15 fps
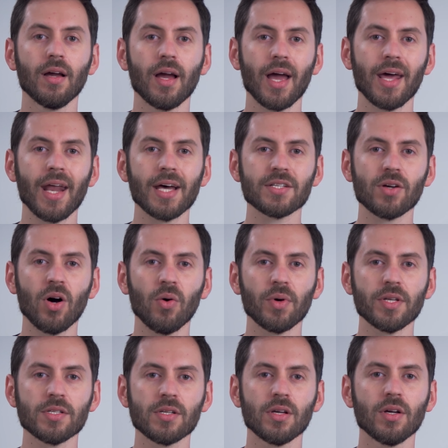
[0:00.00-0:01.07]
And as
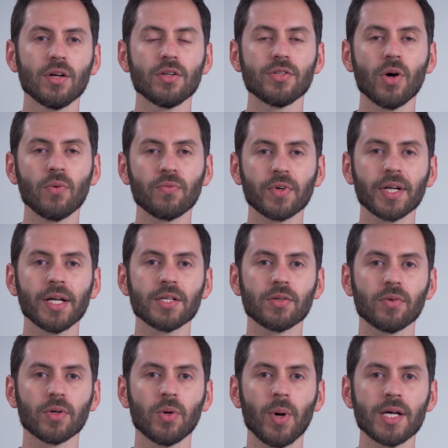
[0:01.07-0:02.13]
always, don't forget to
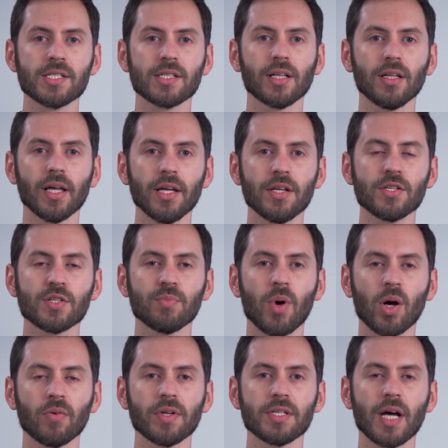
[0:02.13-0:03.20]
request the latest
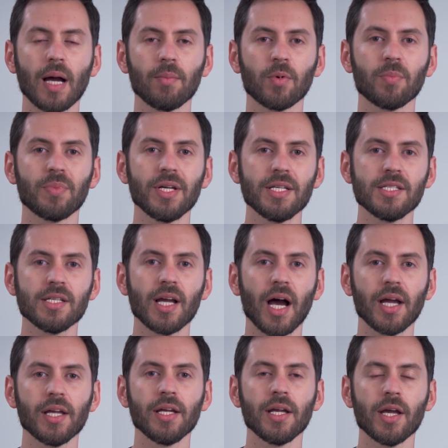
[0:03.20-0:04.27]
Smart Retimer
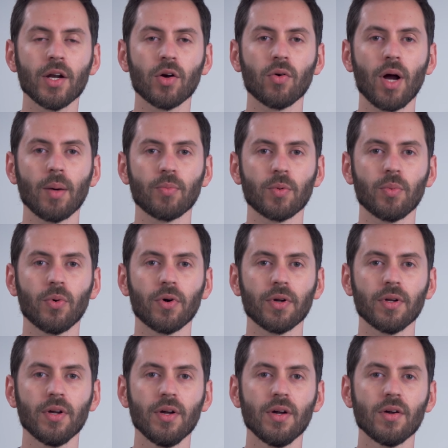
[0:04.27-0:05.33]
PCIe Interop report